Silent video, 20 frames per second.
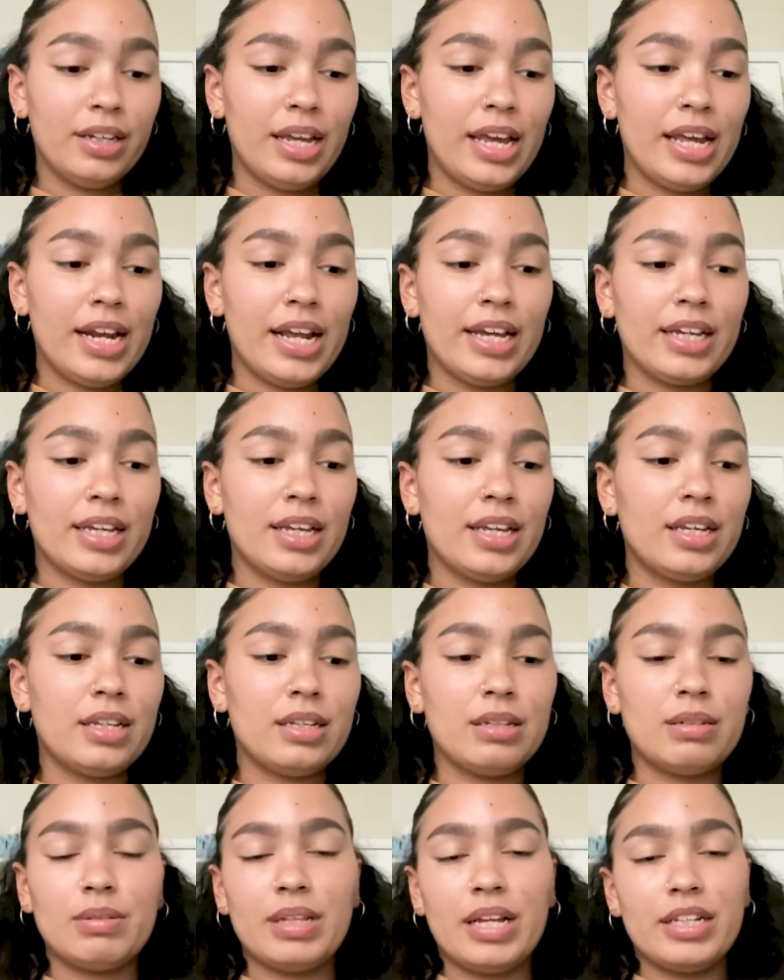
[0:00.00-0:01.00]
And
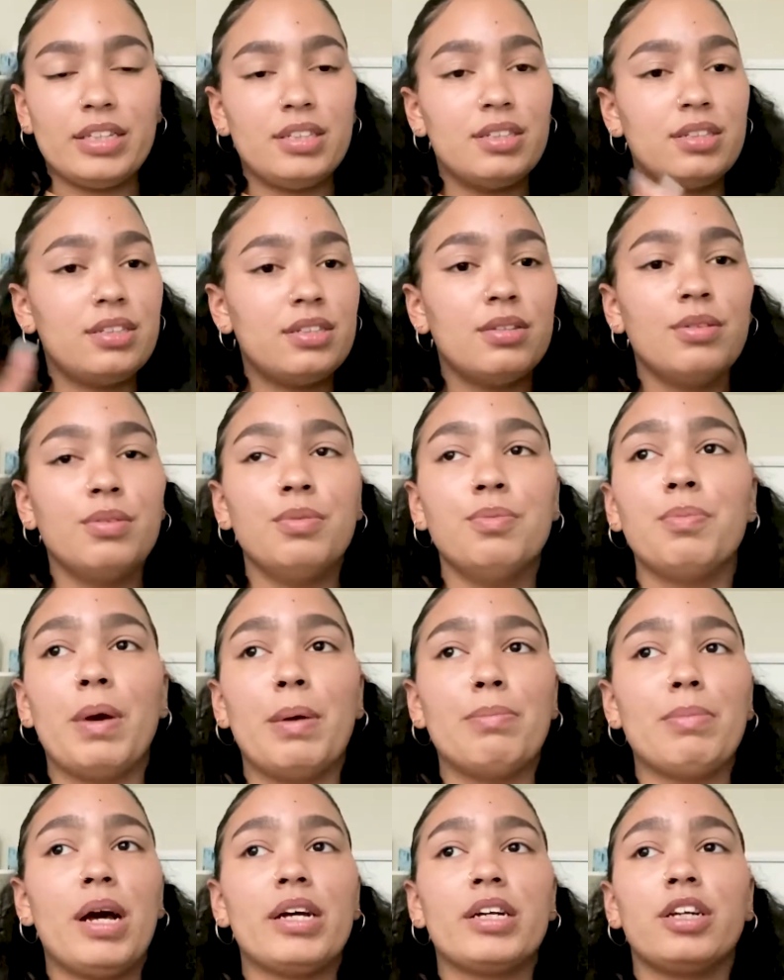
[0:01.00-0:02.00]

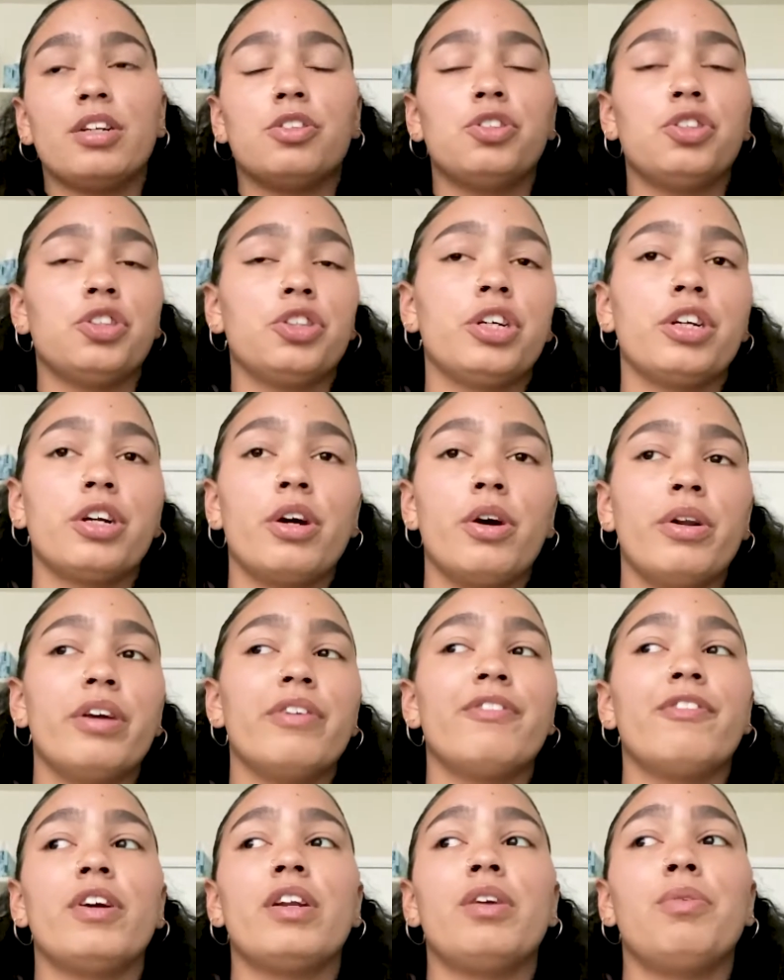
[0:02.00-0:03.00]
I'm not going to sugarcoat
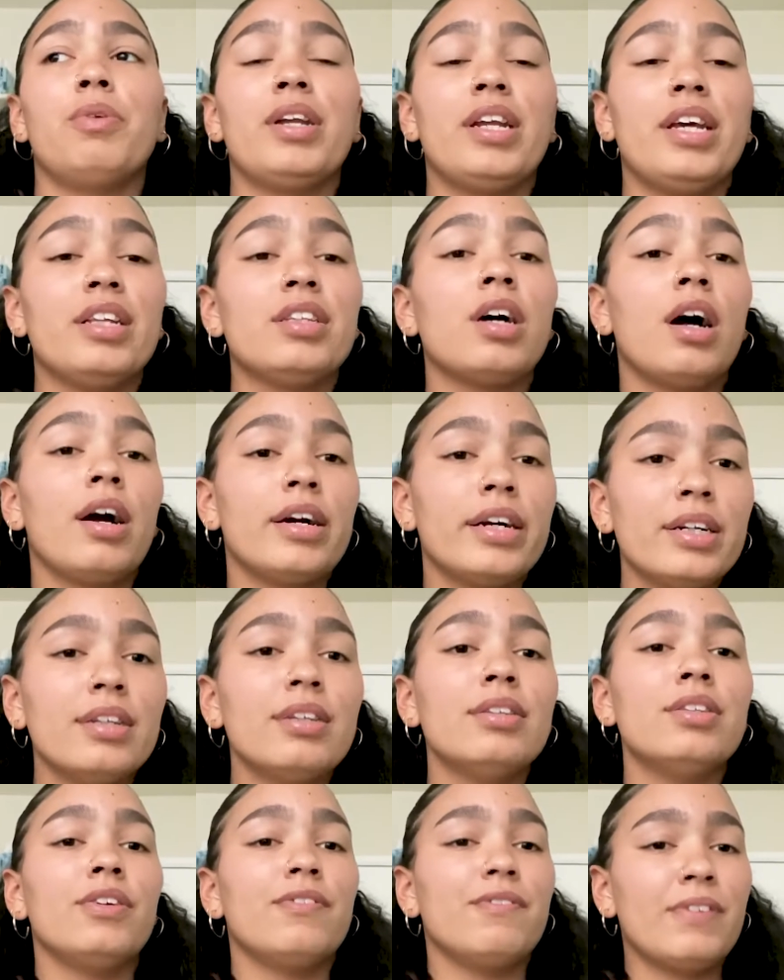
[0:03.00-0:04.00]
it for anyone. It's
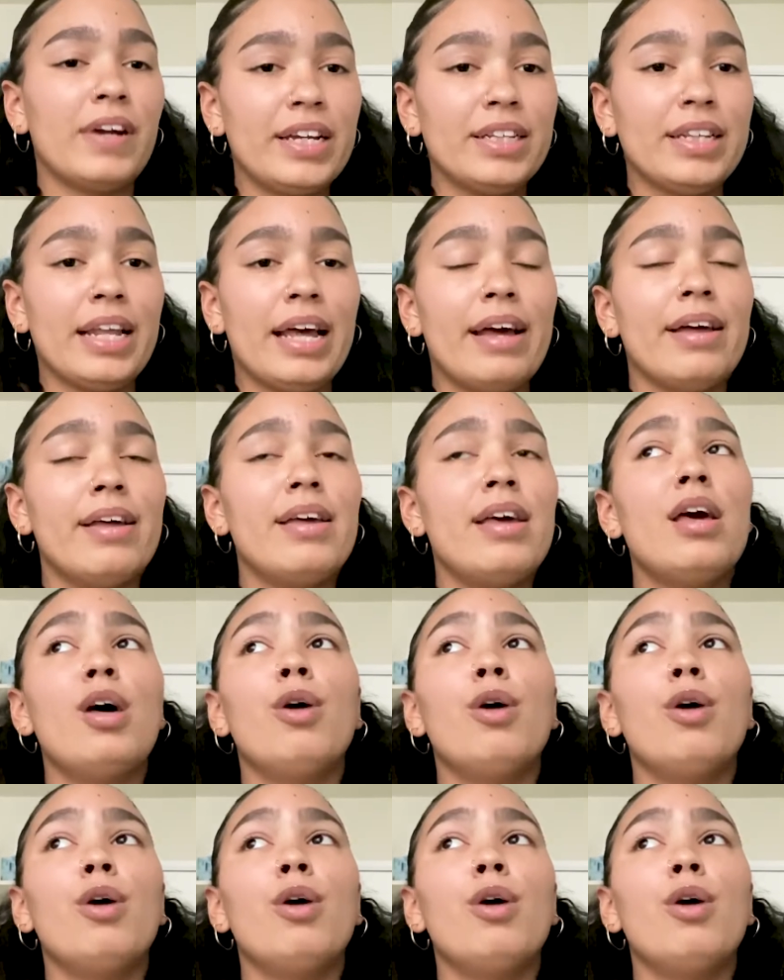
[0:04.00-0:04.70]
hard to find that.